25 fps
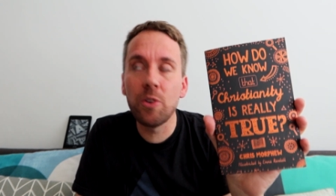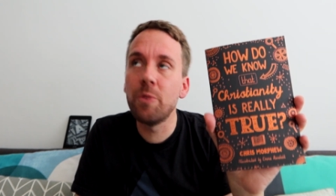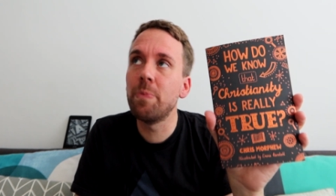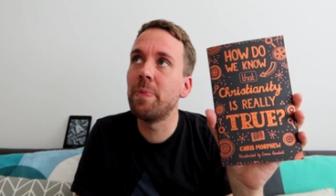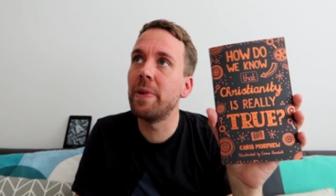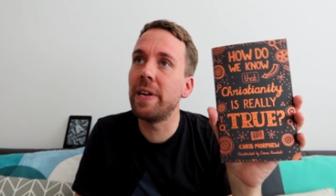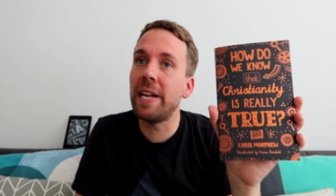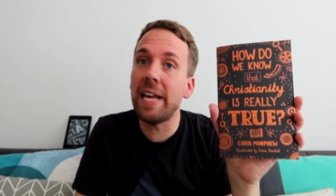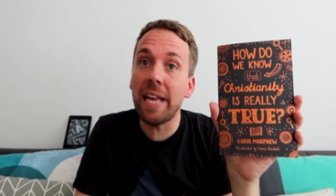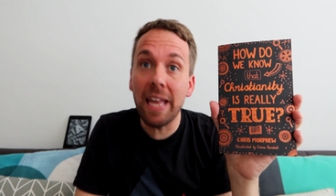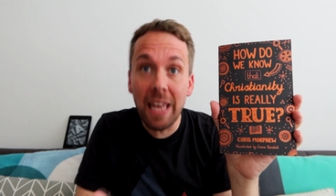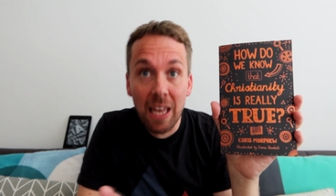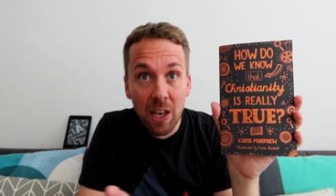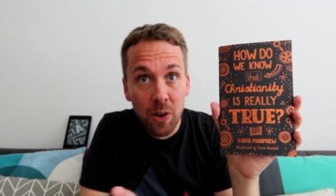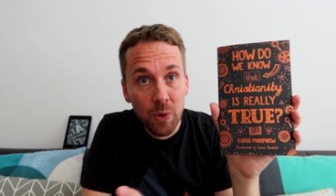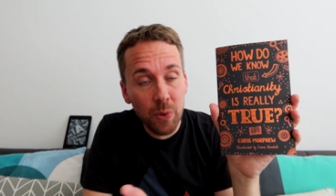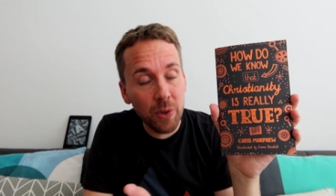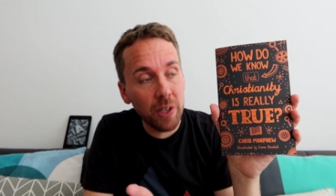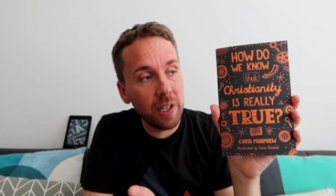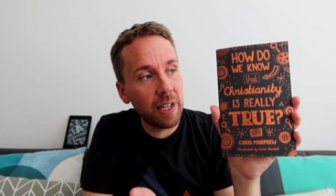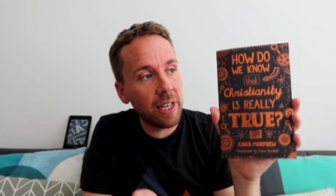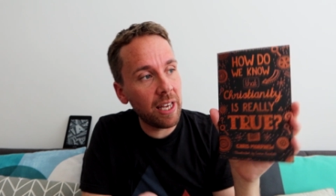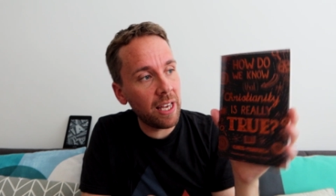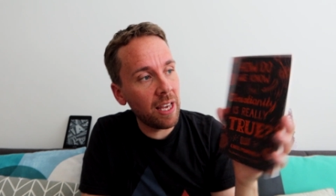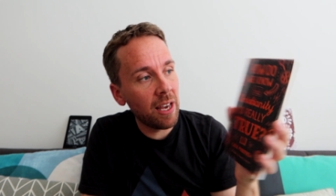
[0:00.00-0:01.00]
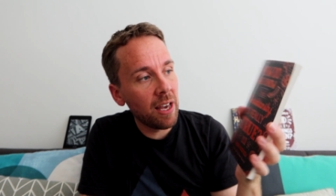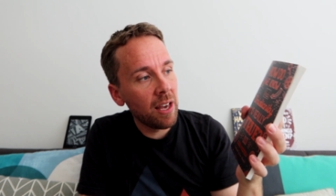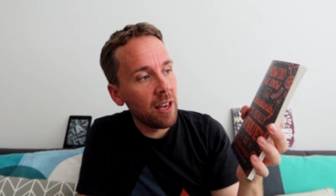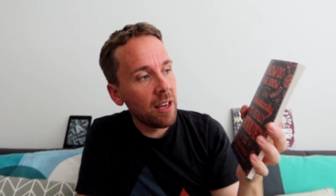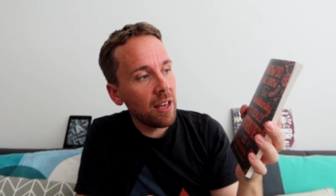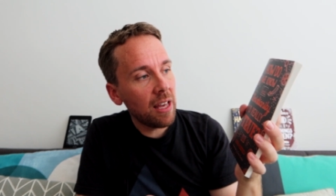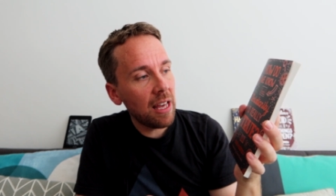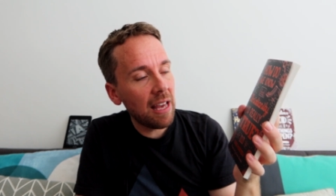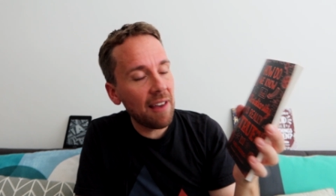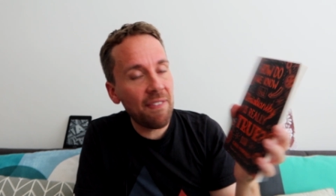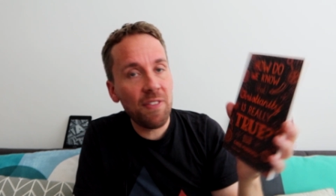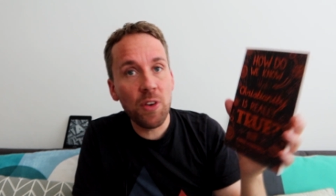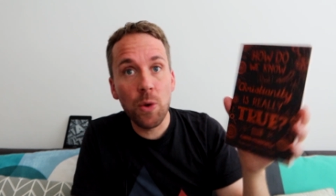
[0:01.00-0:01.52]
But equally,
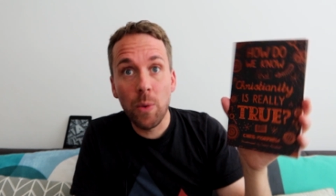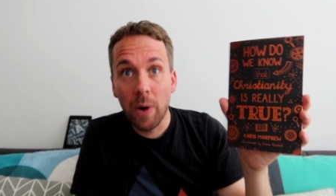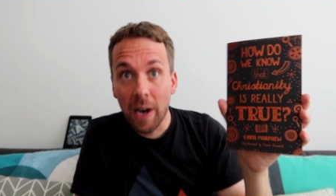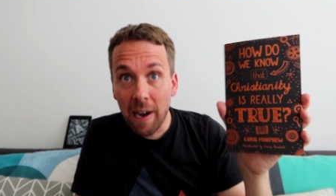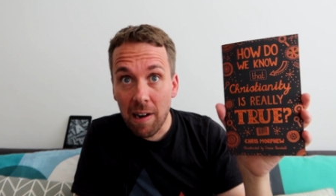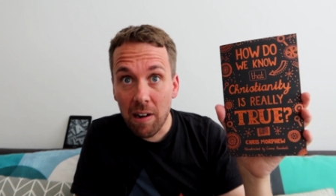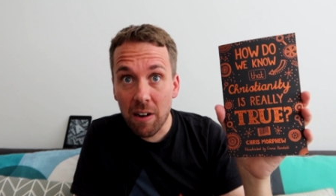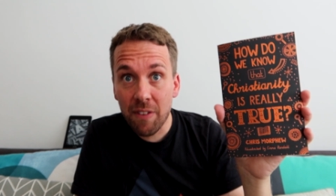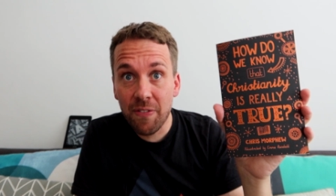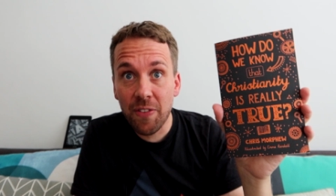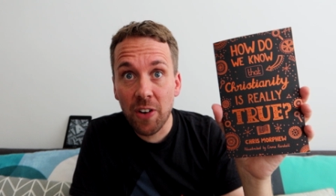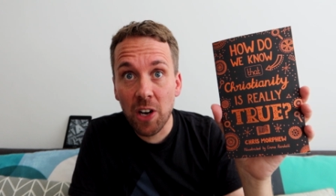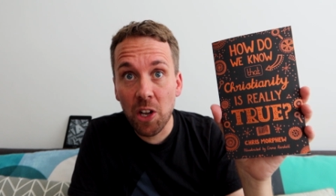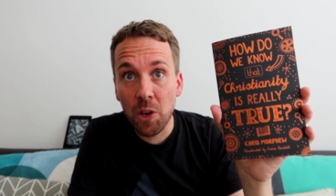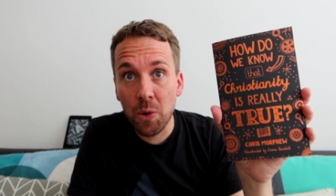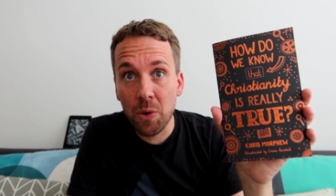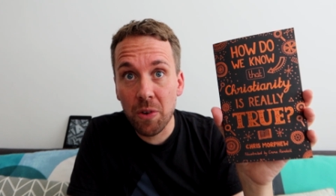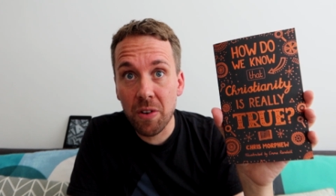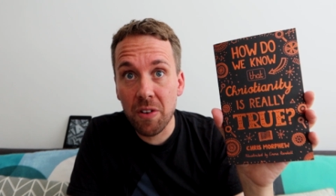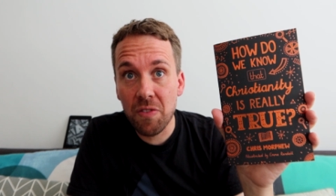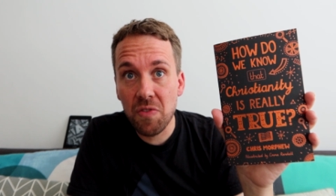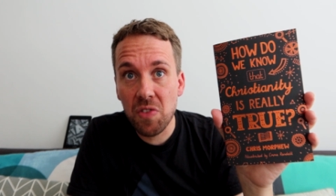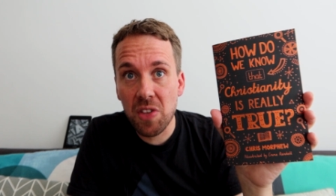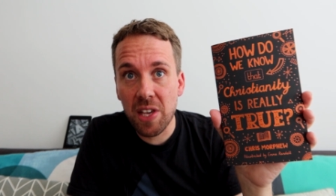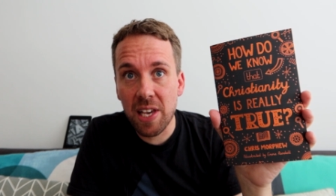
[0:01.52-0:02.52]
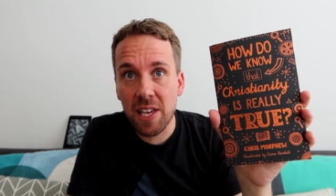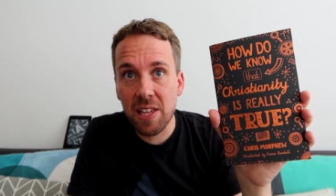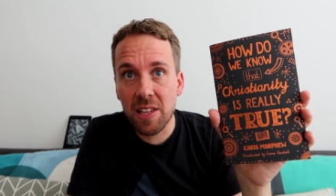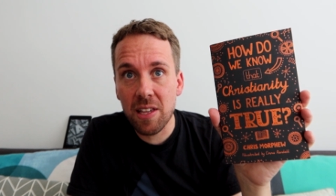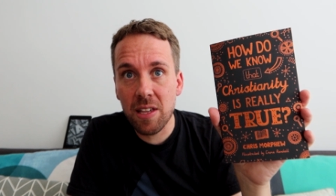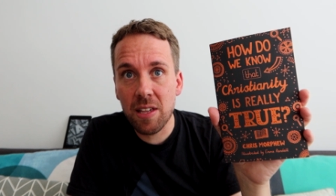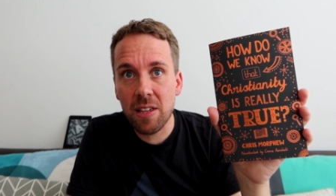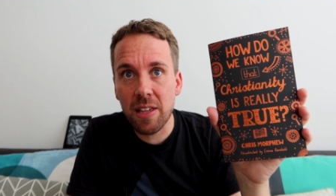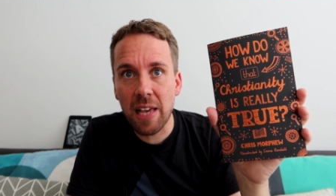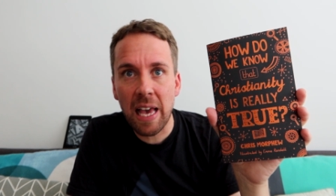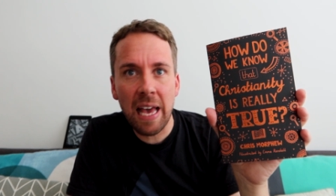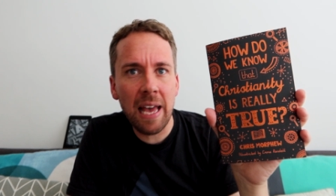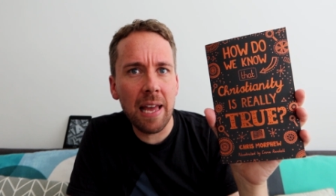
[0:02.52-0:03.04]
if you are a follower of
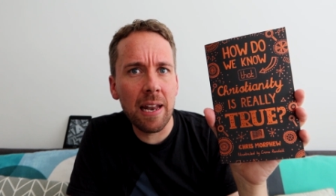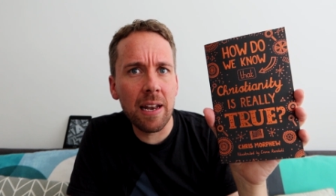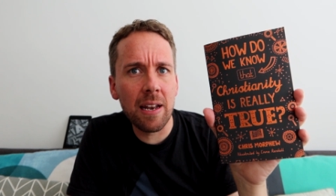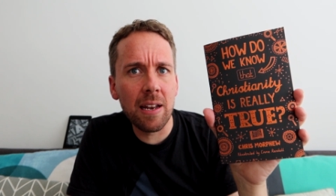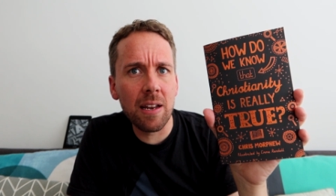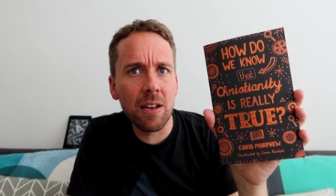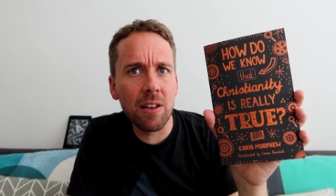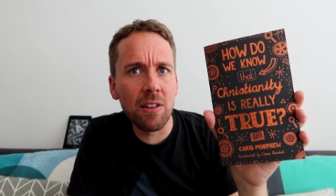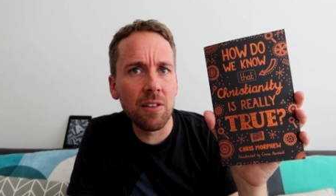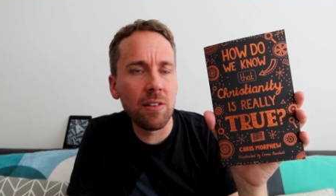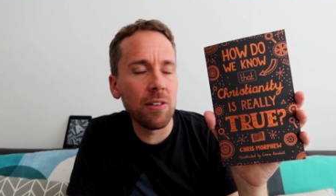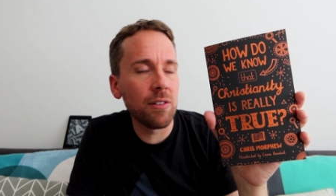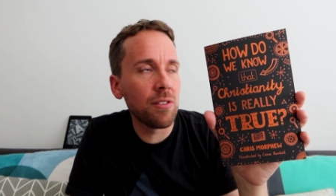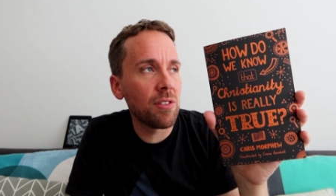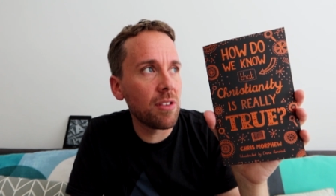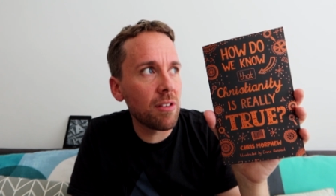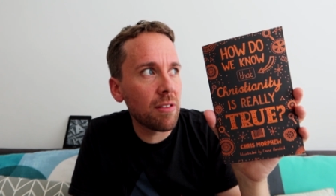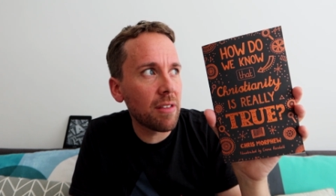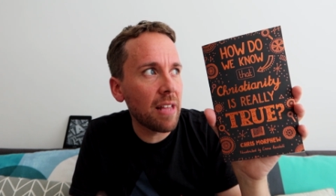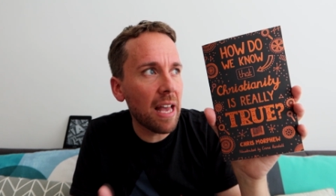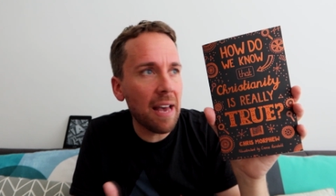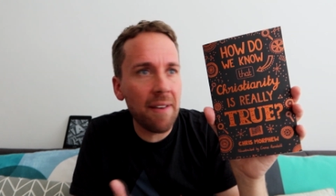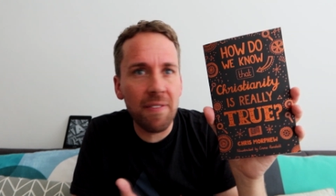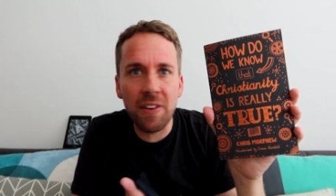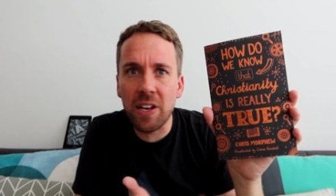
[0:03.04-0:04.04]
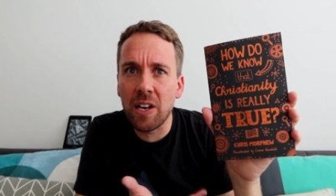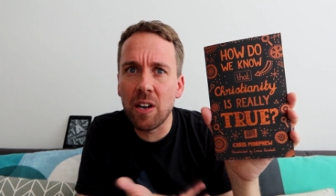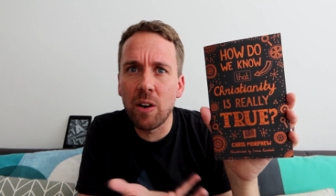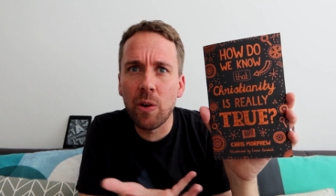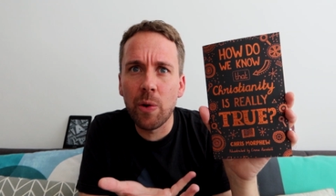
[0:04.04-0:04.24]
Jesus and you're just having